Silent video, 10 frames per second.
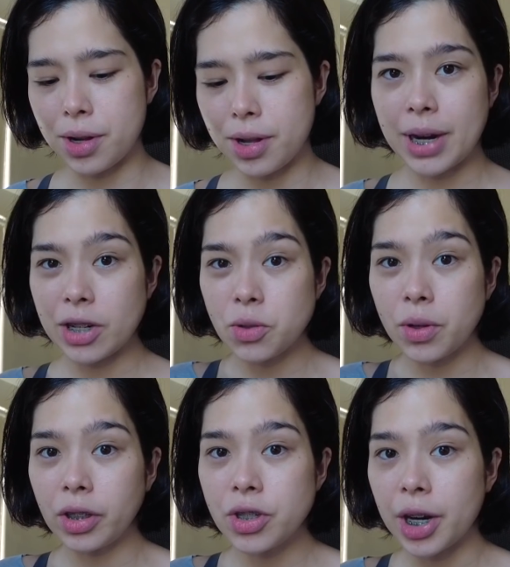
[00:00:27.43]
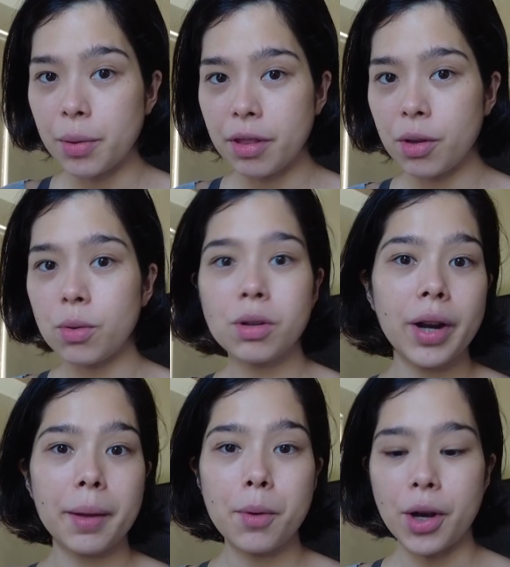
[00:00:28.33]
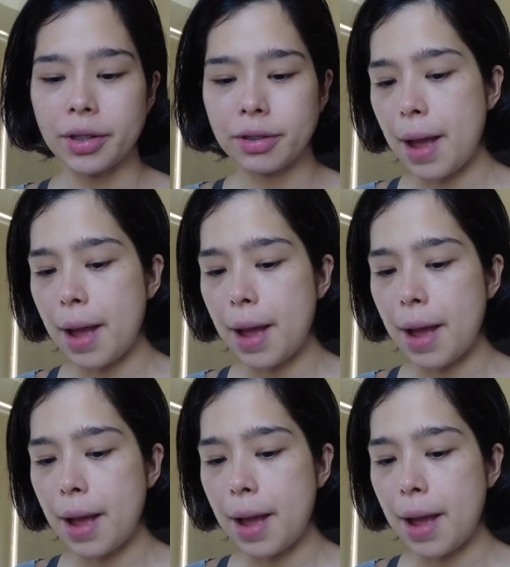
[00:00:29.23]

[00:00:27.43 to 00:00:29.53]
But I just wanted to share with you what I bought.